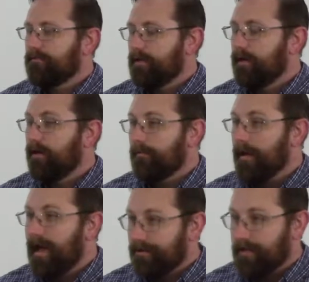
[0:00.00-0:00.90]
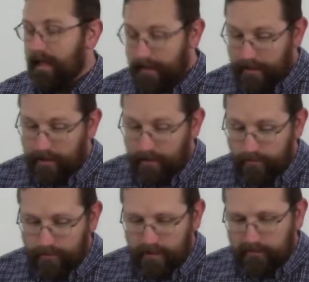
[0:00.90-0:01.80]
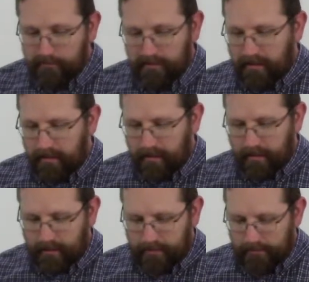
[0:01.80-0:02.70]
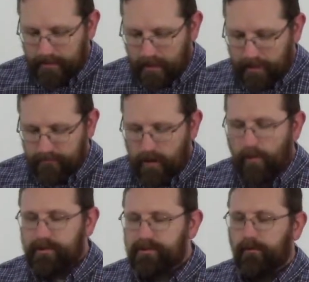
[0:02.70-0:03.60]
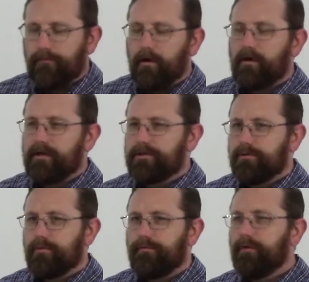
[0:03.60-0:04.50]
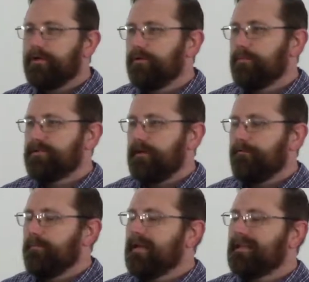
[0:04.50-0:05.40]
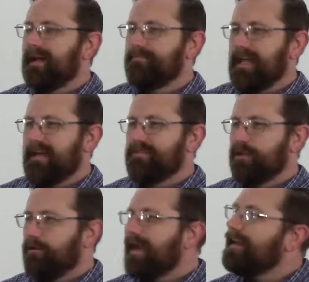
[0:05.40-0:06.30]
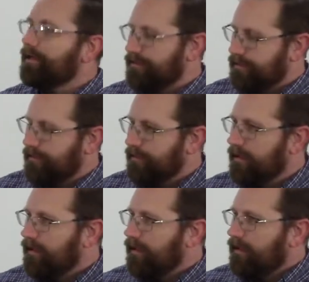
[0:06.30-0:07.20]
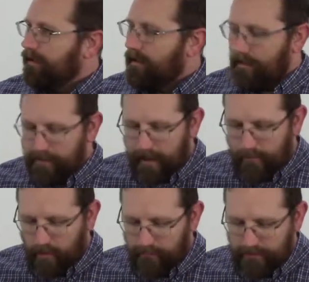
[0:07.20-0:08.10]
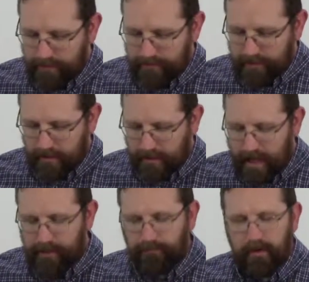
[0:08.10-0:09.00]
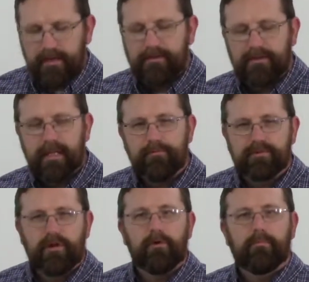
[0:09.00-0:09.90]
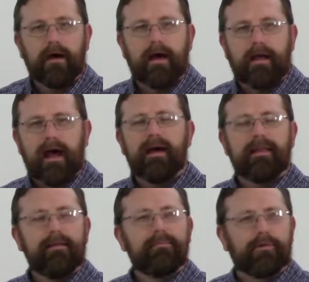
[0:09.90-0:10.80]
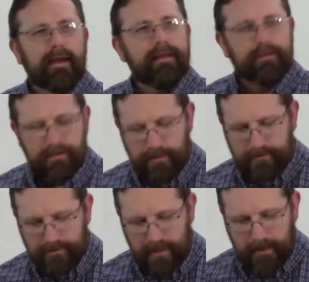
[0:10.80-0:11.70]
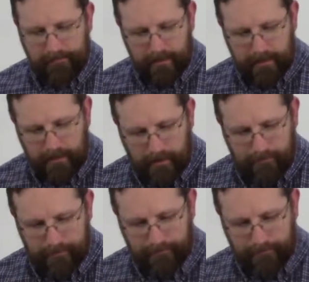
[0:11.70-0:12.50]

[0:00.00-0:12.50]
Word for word: to nearly match that ego uh, even going so far as to refer to himself many times as the greatest. That became one of his uh, catchphrases he was known by. I am the greatest, he would say many times.